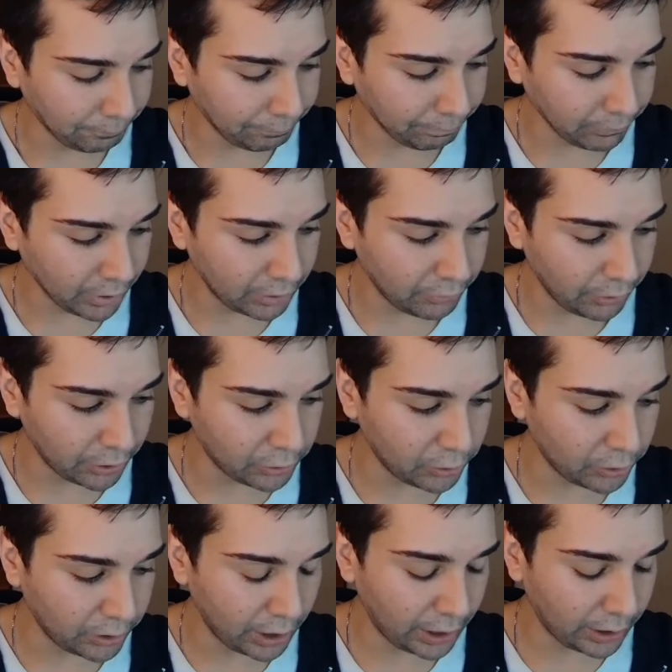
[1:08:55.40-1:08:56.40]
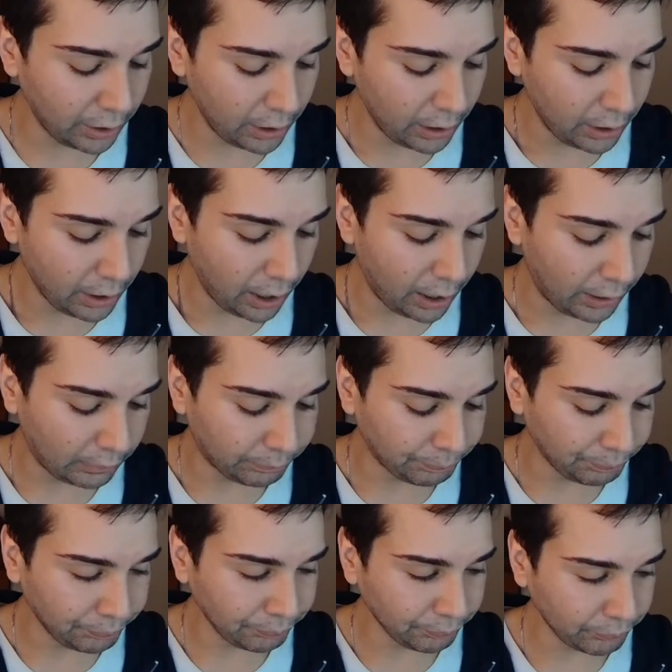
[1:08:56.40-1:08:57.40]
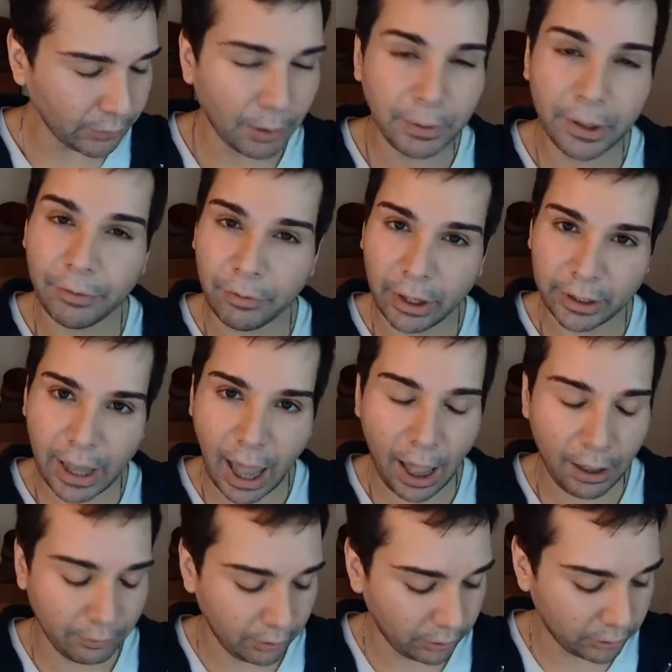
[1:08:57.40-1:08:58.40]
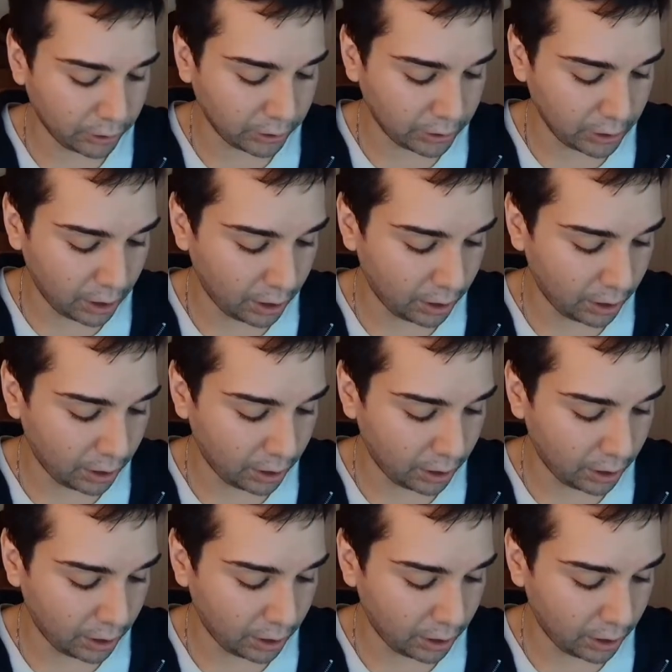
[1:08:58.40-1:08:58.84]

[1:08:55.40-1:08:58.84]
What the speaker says: it's very interesting. I'll leave it like that. There's just